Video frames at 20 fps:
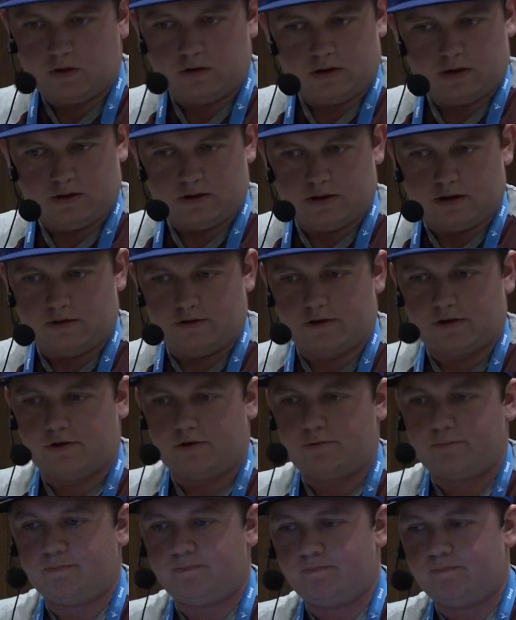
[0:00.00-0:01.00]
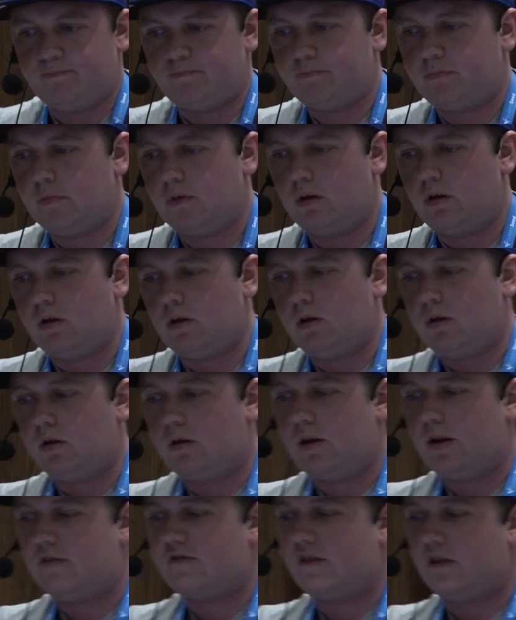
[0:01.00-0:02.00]
And there you go.
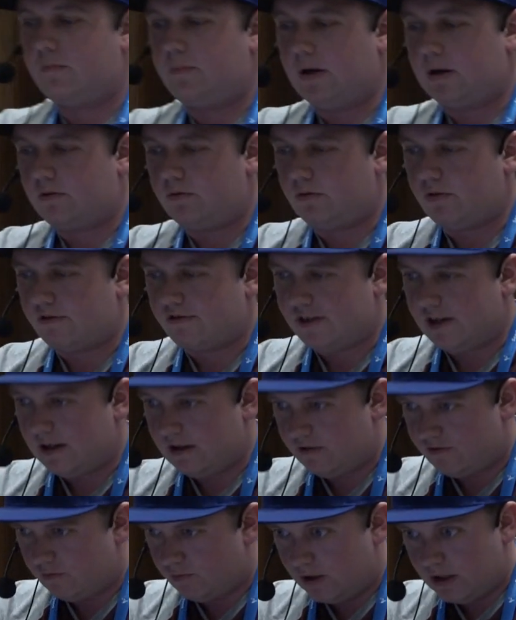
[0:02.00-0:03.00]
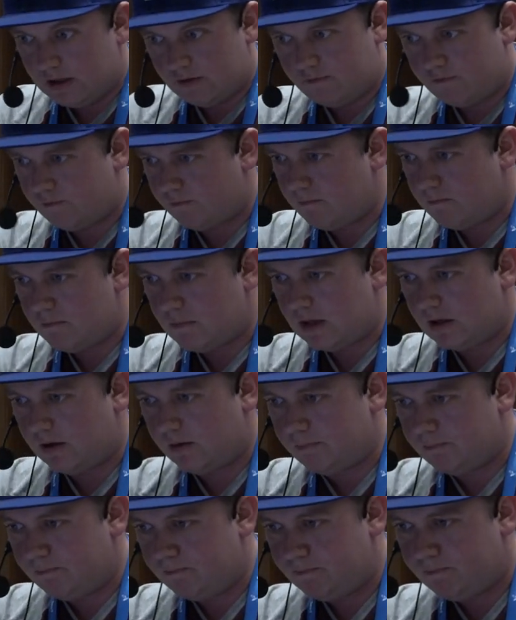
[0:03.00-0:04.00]
Let's get back to the slides. We have many.
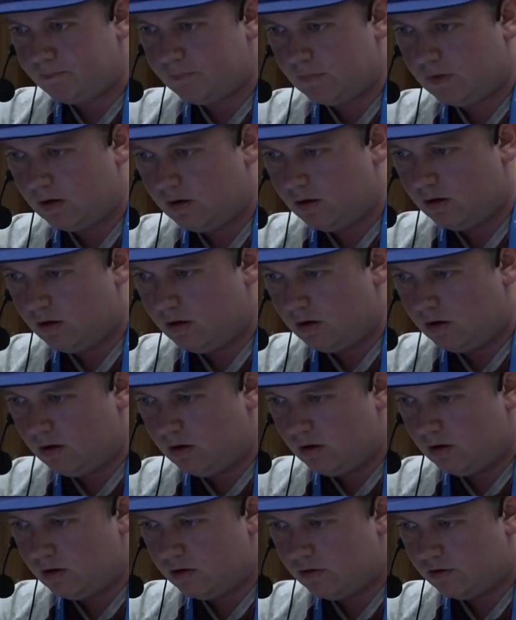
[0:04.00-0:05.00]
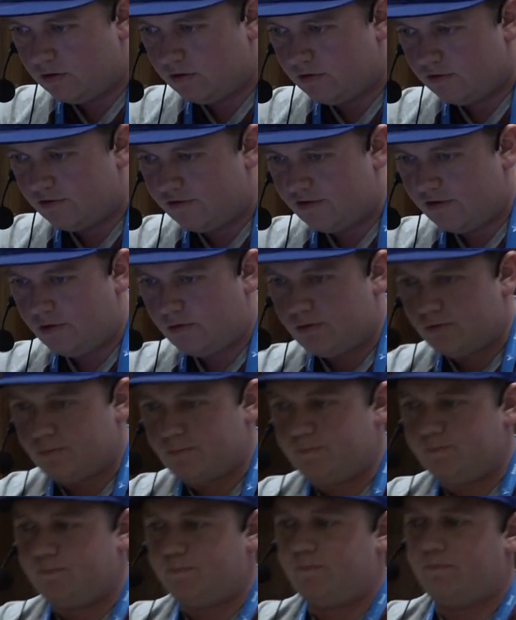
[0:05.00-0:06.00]
So,
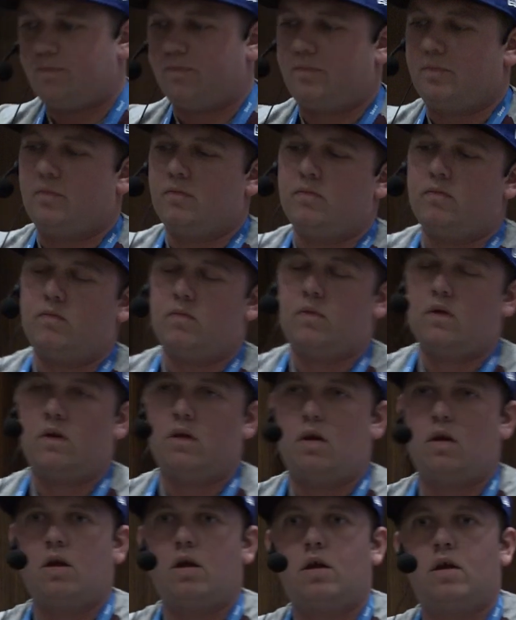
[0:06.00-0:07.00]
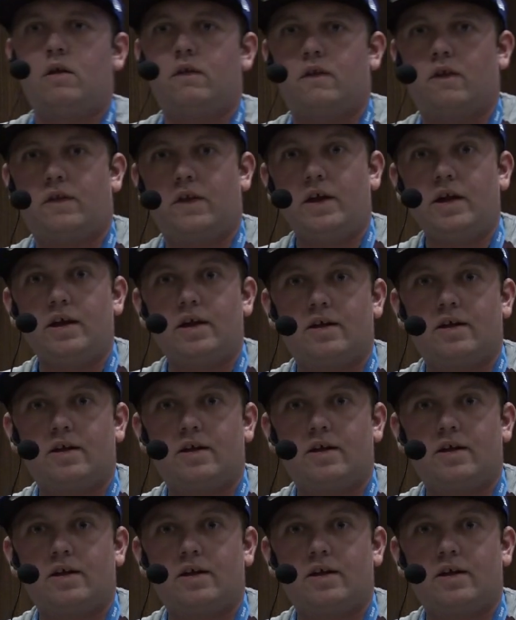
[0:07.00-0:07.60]
the thing